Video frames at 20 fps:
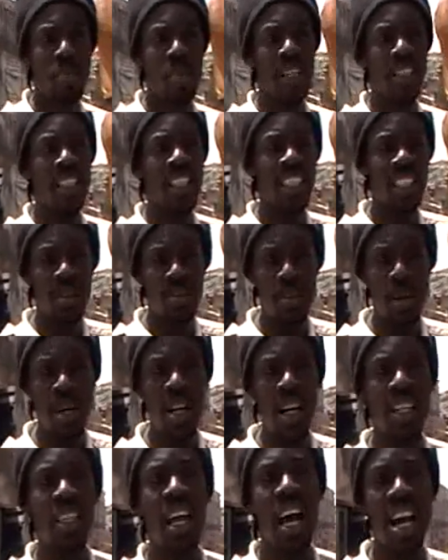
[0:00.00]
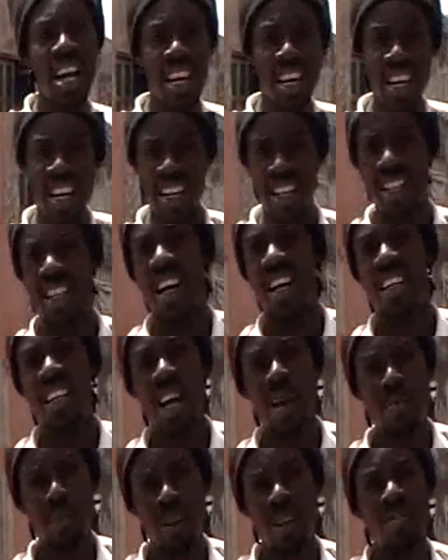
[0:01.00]
But 6 million die here
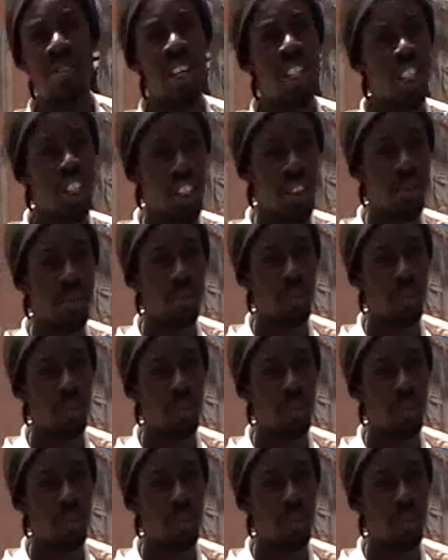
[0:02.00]
under privation.